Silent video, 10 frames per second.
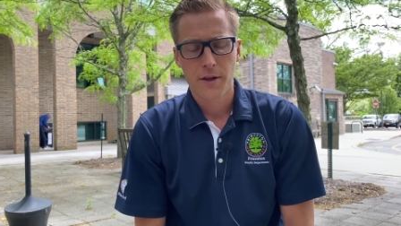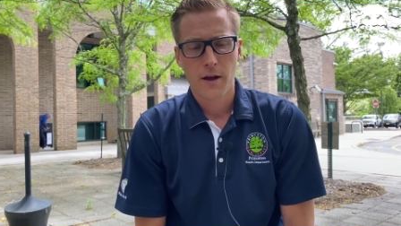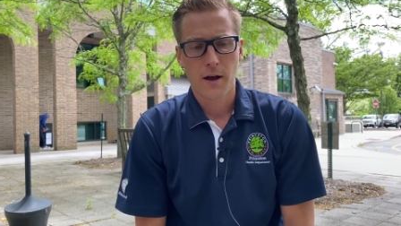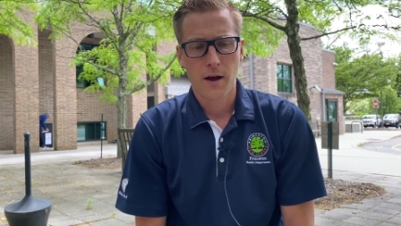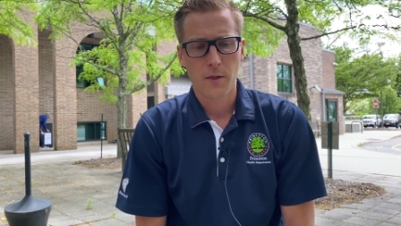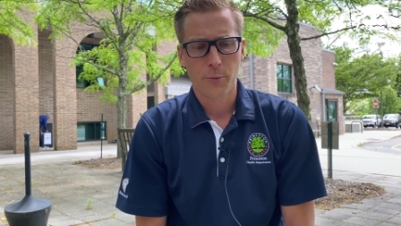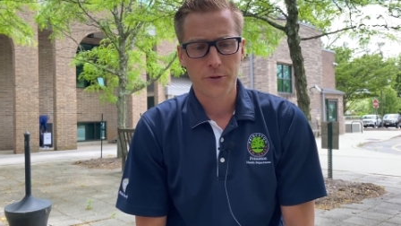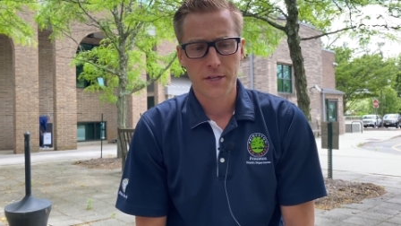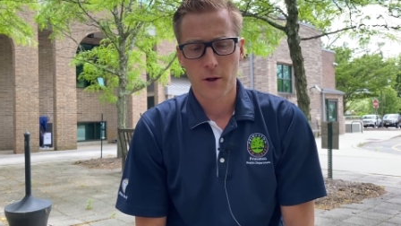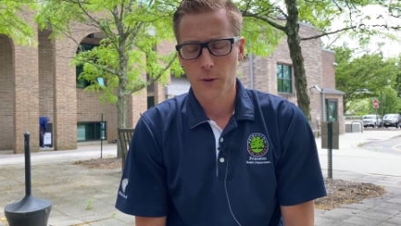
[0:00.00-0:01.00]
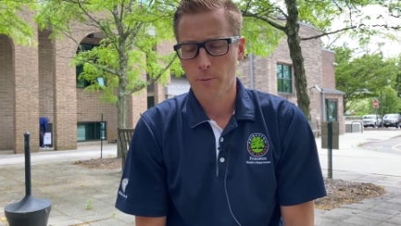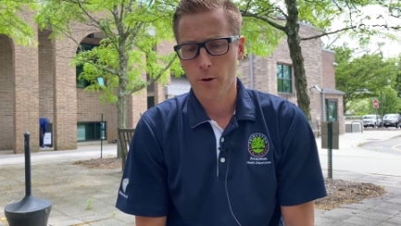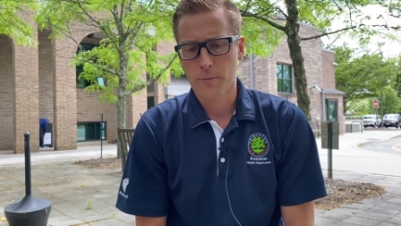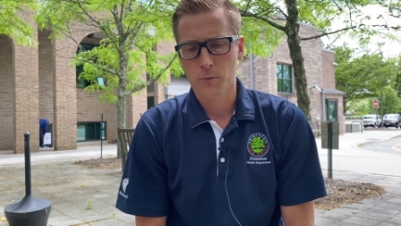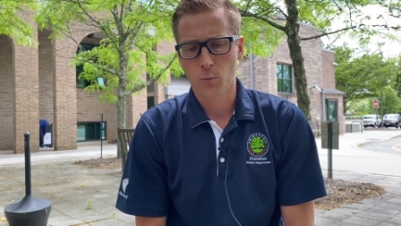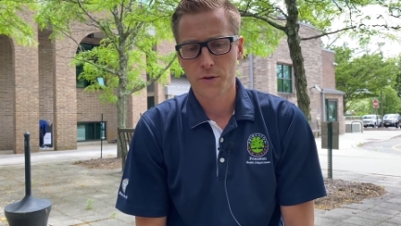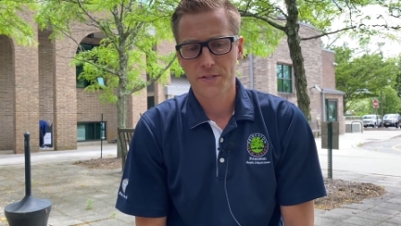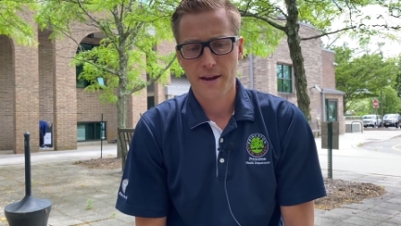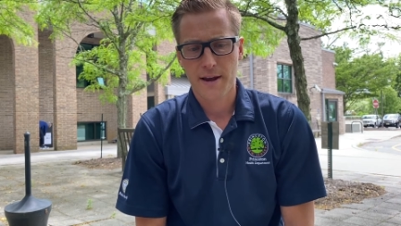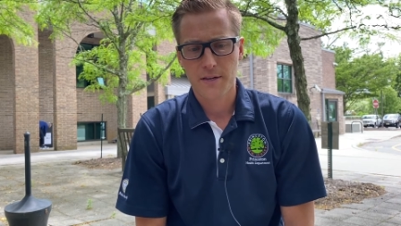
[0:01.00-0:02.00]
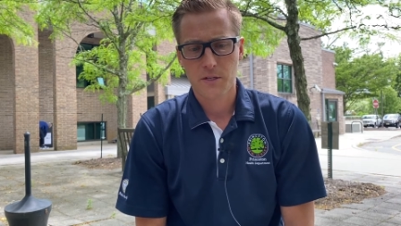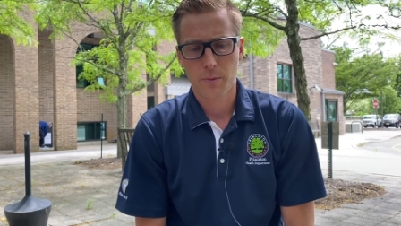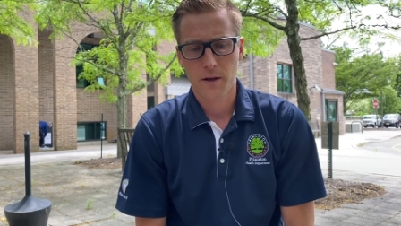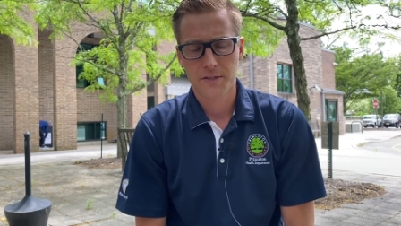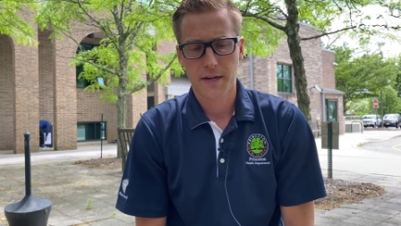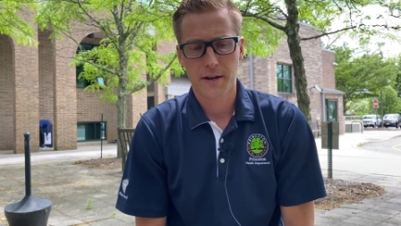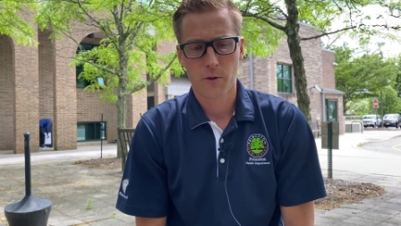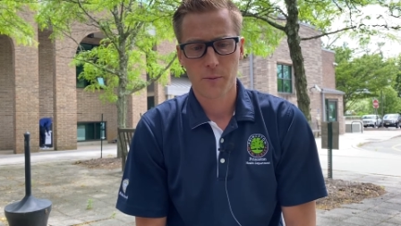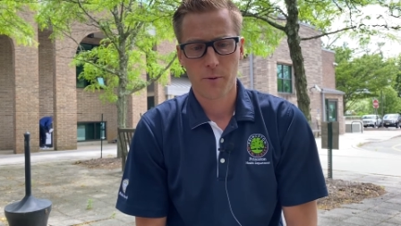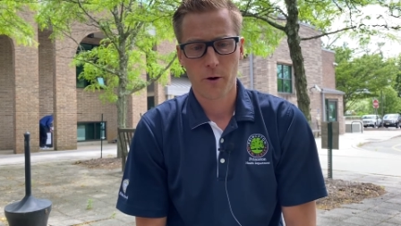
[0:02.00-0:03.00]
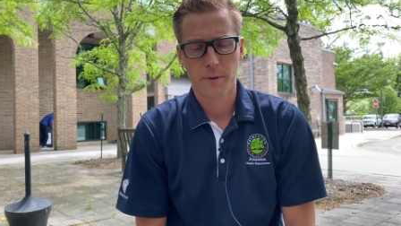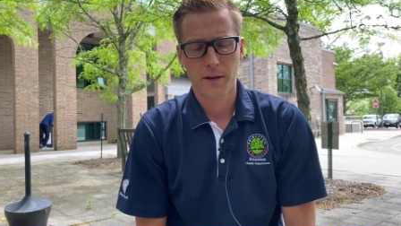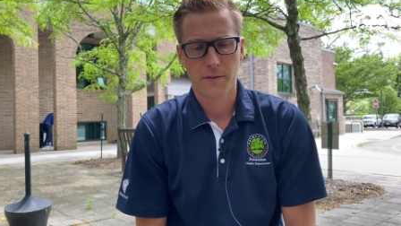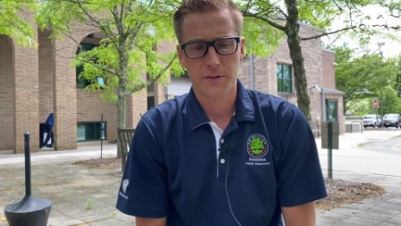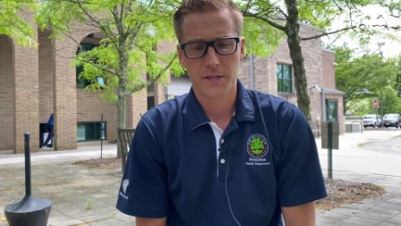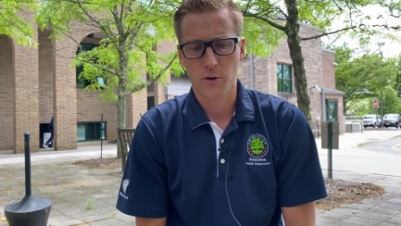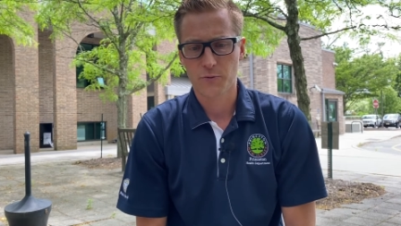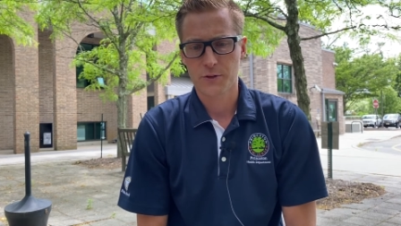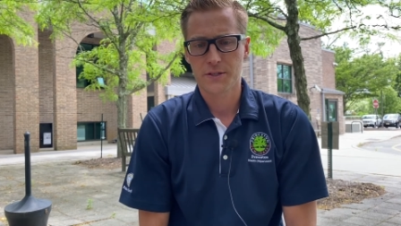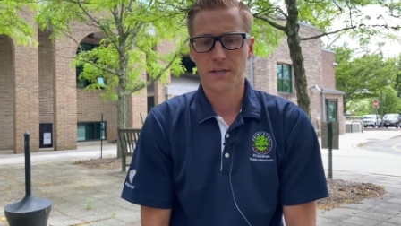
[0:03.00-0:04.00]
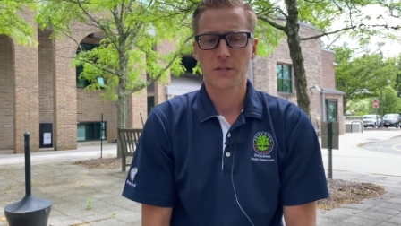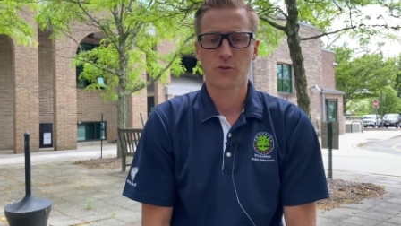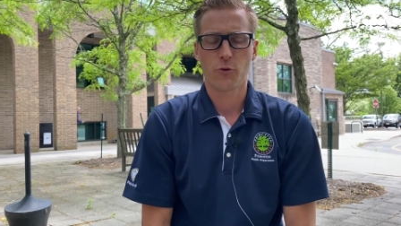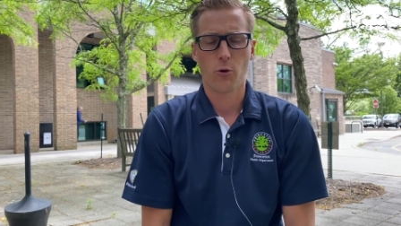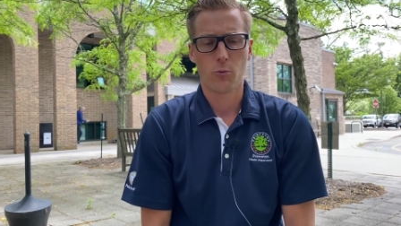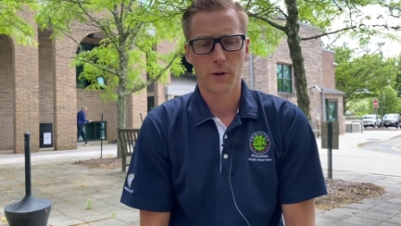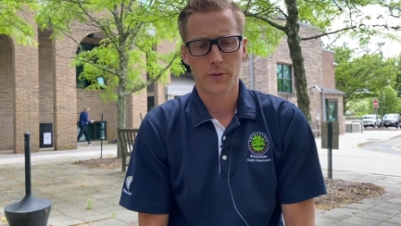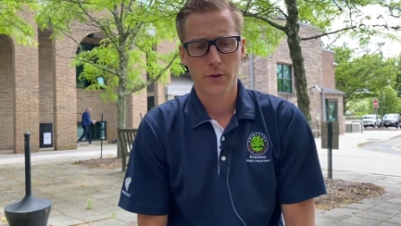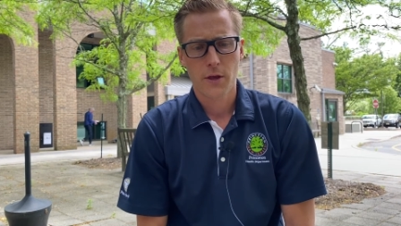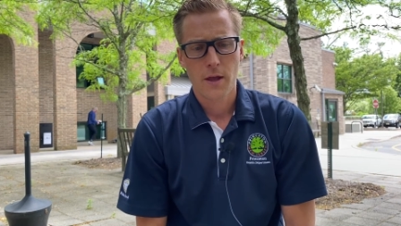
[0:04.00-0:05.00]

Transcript: the Princeton Health Department was tasked by the State Health Department and the Centers for Disease Control with